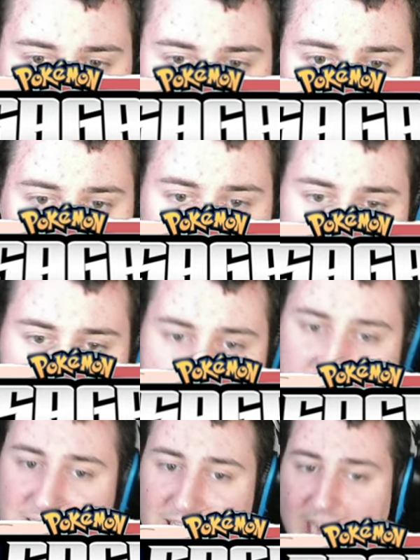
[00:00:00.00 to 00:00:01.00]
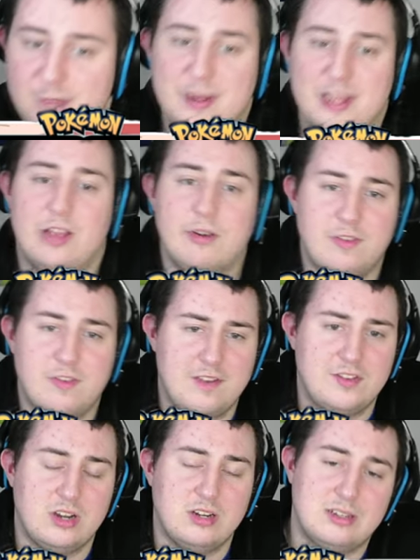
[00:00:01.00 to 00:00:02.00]
Red stats being lowered for five
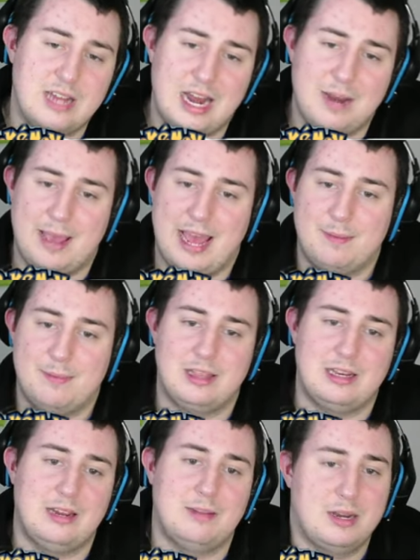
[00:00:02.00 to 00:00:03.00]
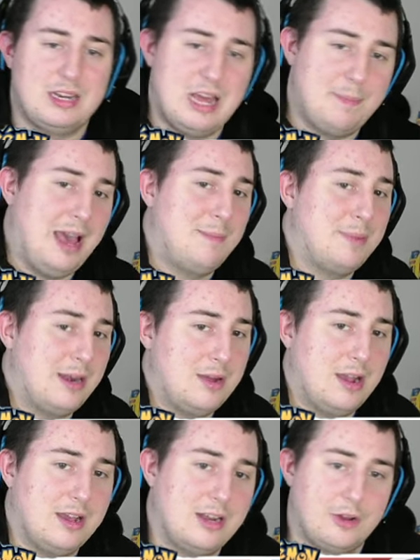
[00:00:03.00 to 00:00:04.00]
turns, not a bad ability, but not bad, but I'm not
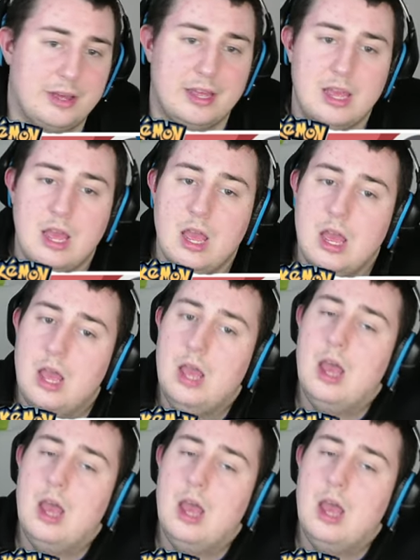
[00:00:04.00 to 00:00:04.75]
gonna do it.